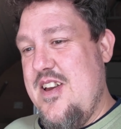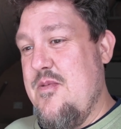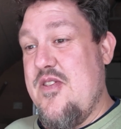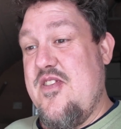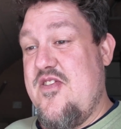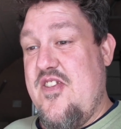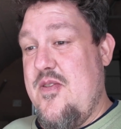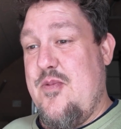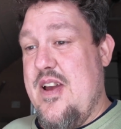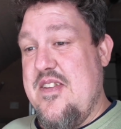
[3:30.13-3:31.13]
was such a
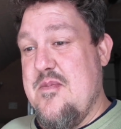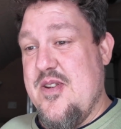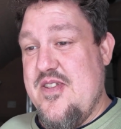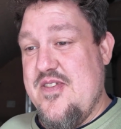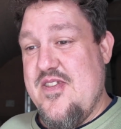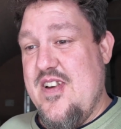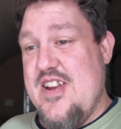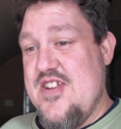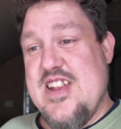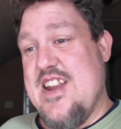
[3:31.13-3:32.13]
surprising model, so
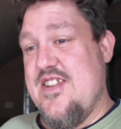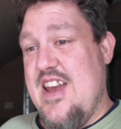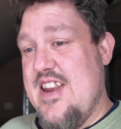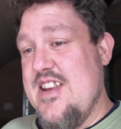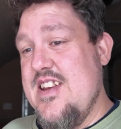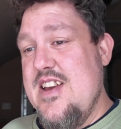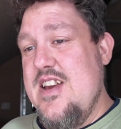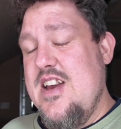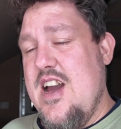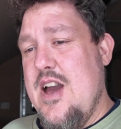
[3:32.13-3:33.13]
I just had to get it.
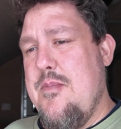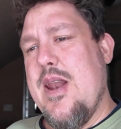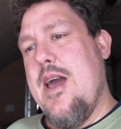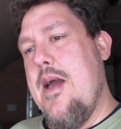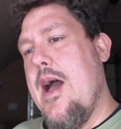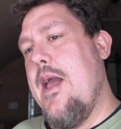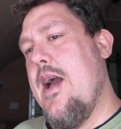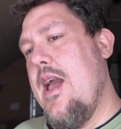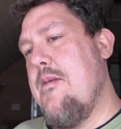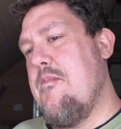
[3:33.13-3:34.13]
But
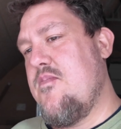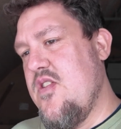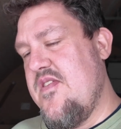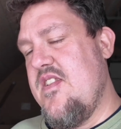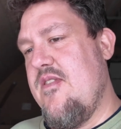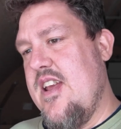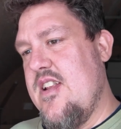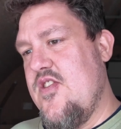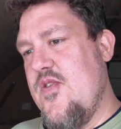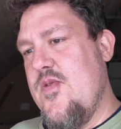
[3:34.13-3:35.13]
I am
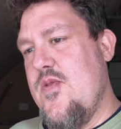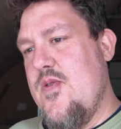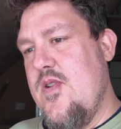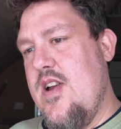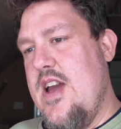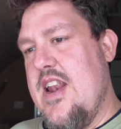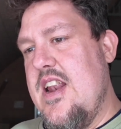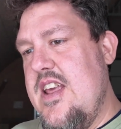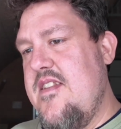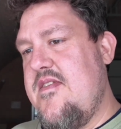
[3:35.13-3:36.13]
considering to at
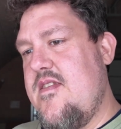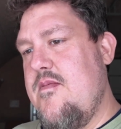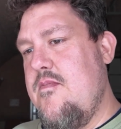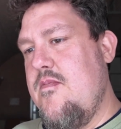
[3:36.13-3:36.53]
least